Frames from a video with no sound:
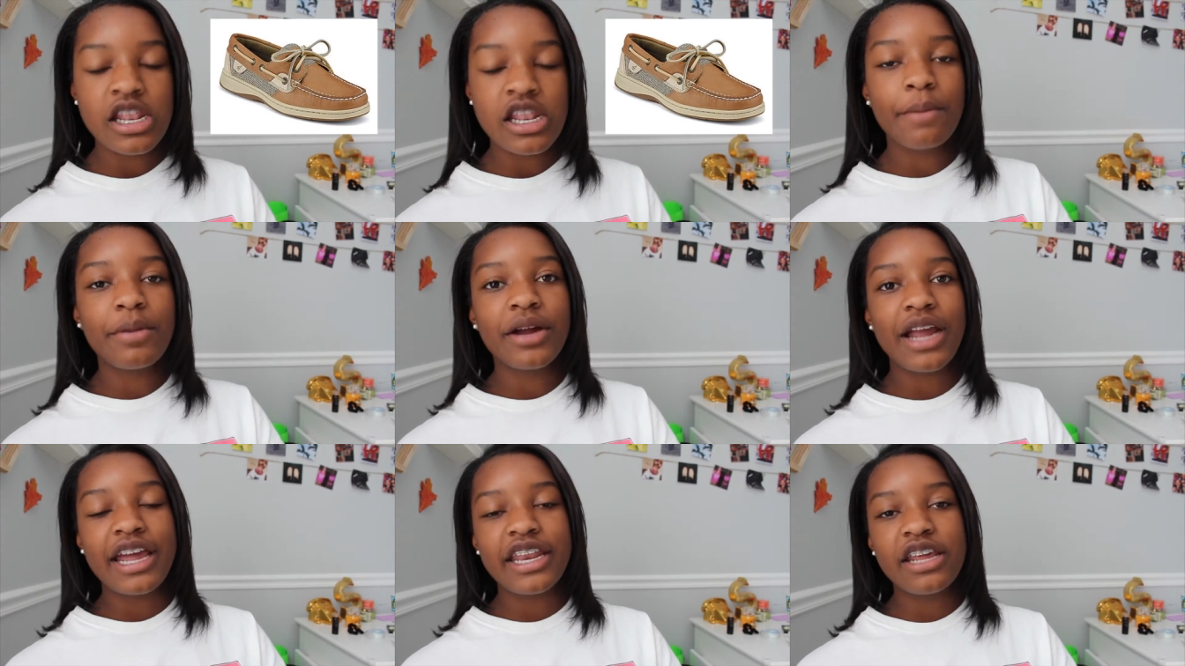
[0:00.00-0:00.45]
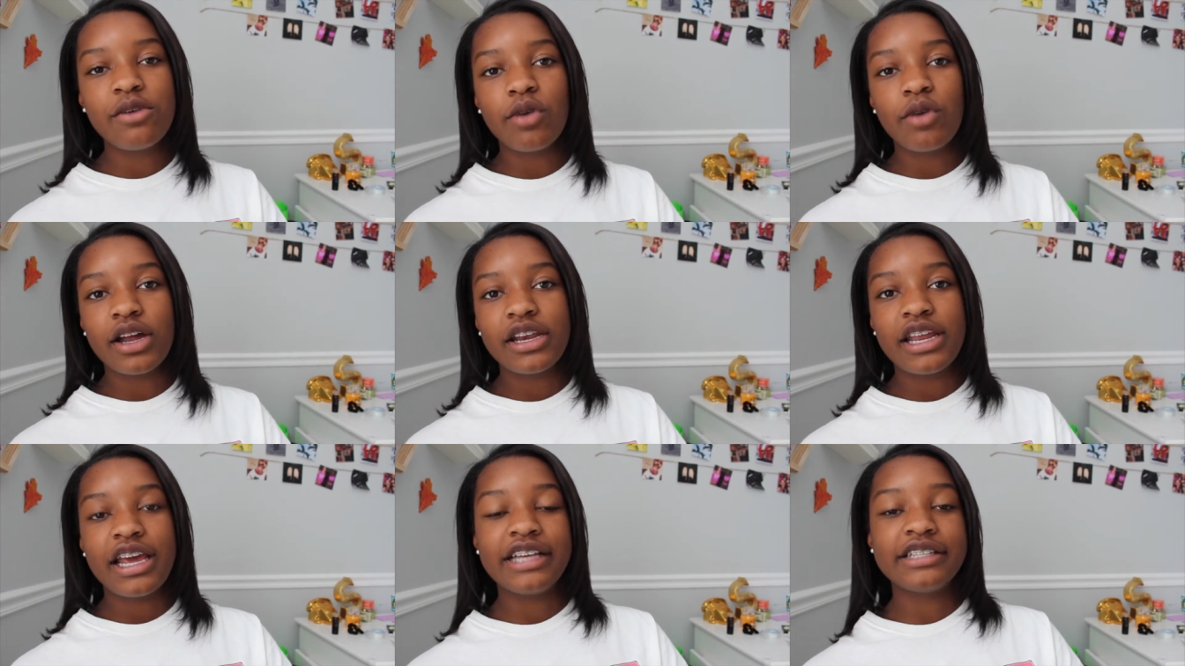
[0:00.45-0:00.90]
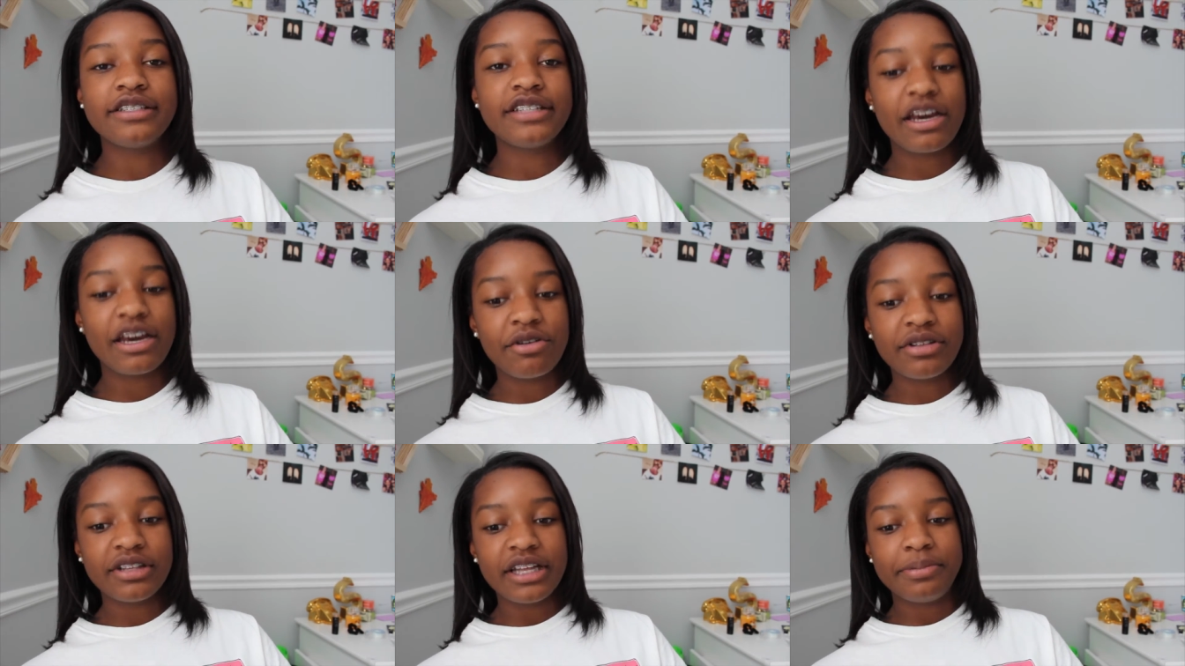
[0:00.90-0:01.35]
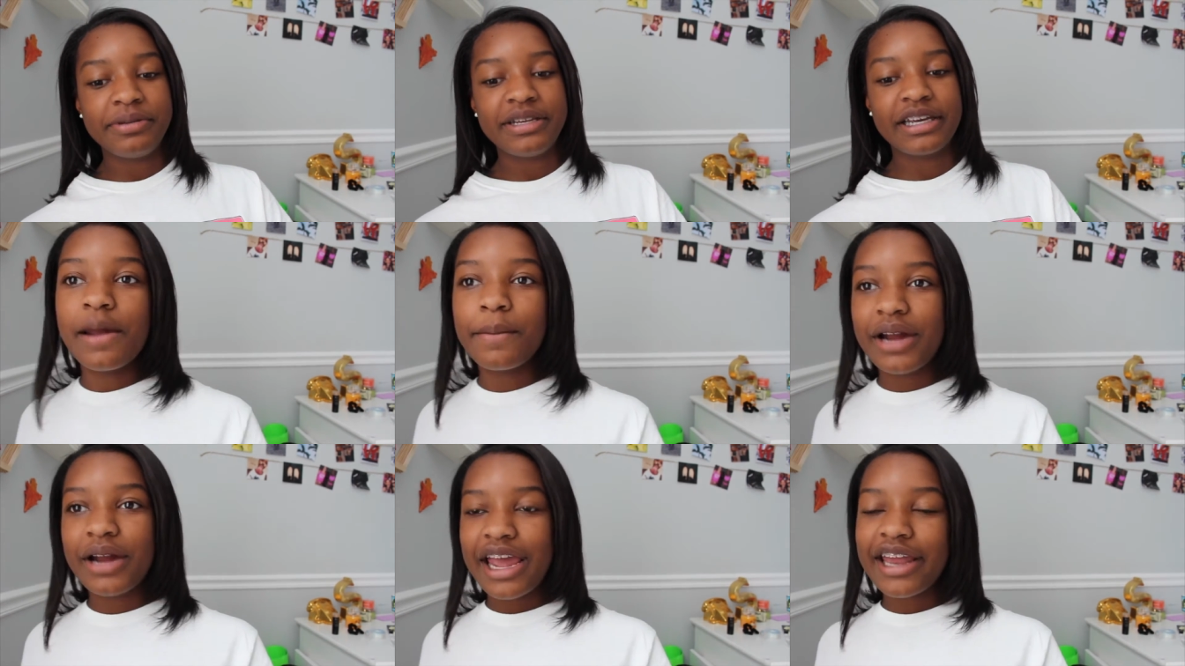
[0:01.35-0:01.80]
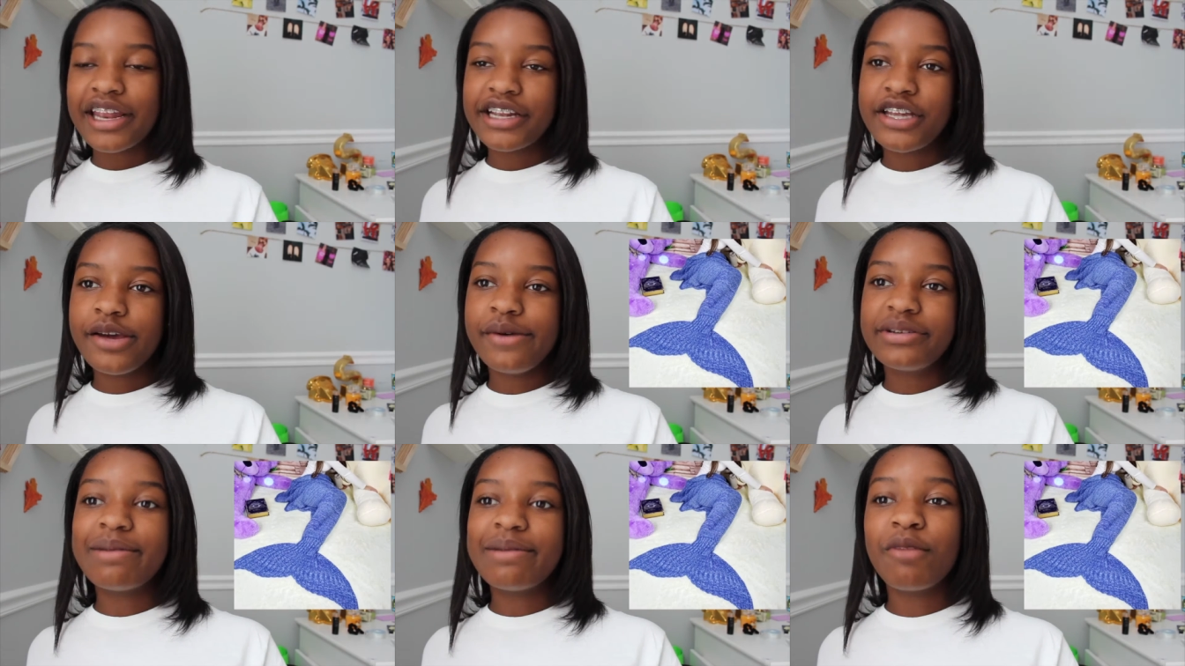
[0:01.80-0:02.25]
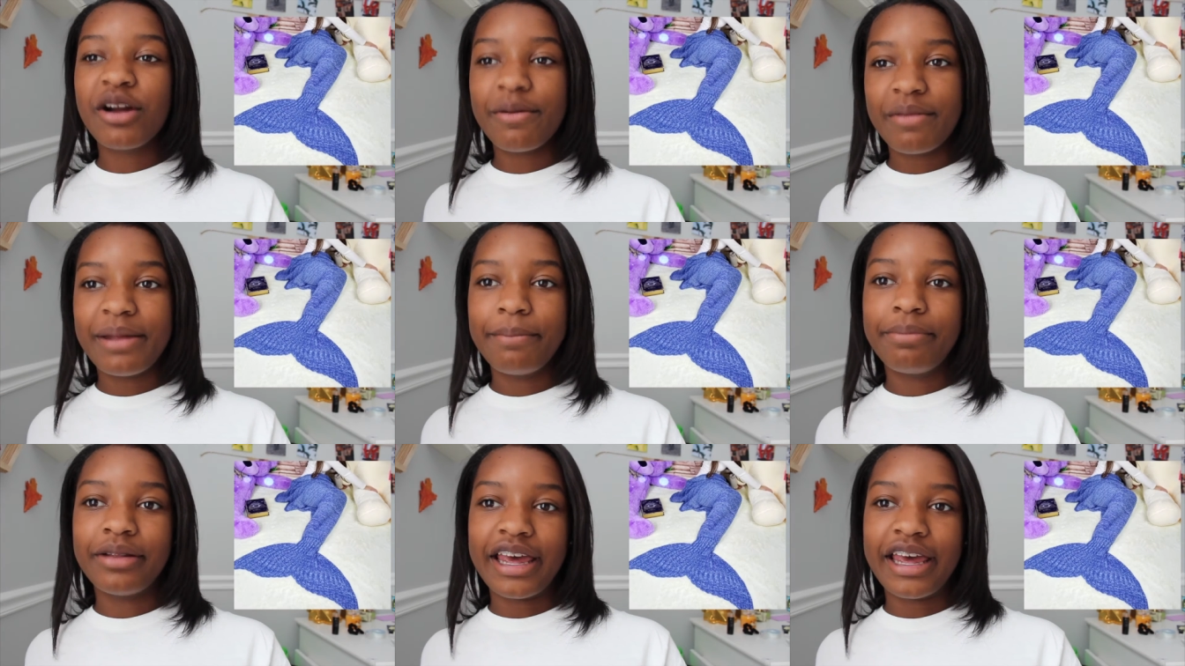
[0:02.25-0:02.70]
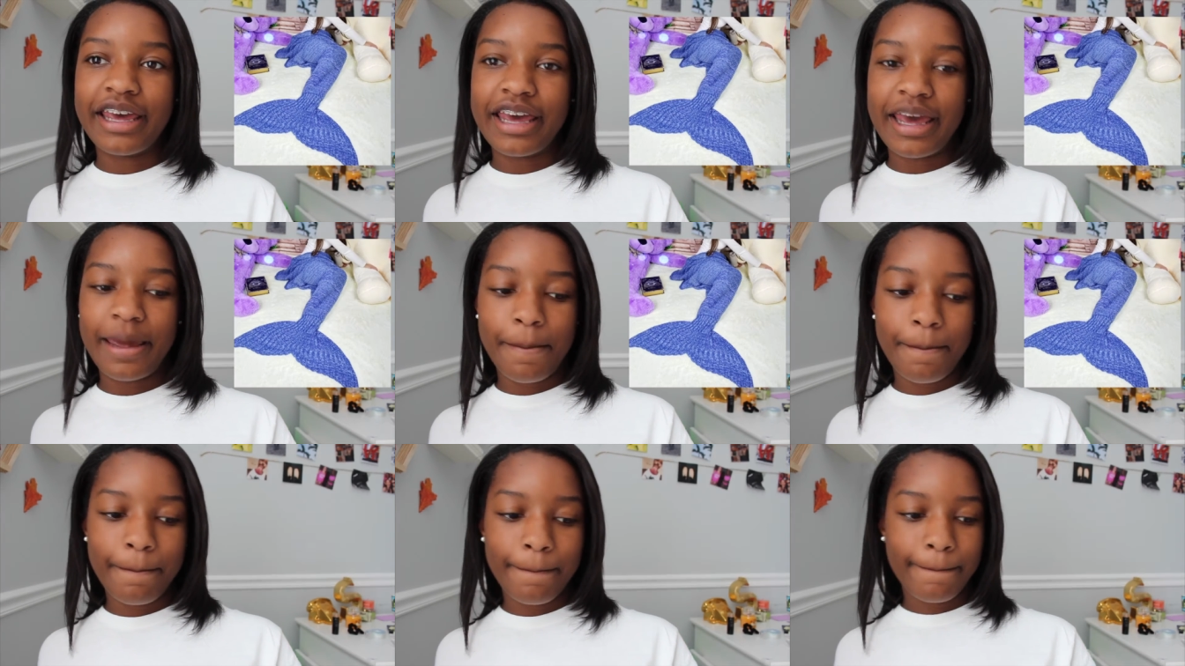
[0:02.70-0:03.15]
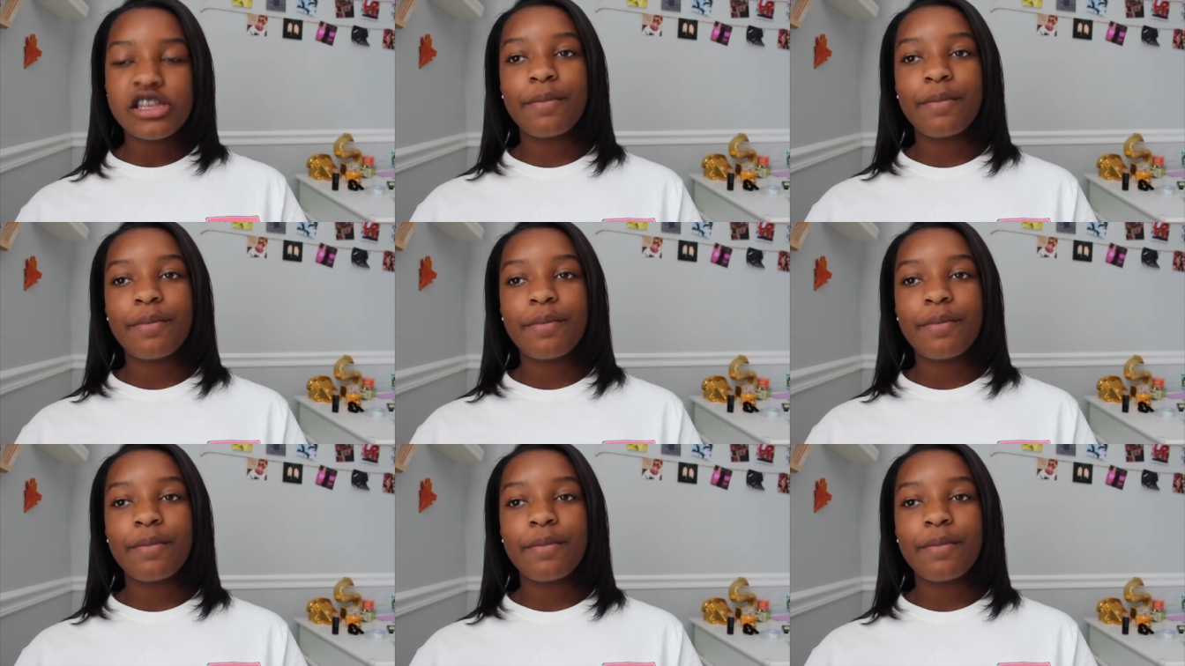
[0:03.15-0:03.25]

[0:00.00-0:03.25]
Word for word: Number 81 is Liquid Lipstick. Number 82 is a mermaid blanket.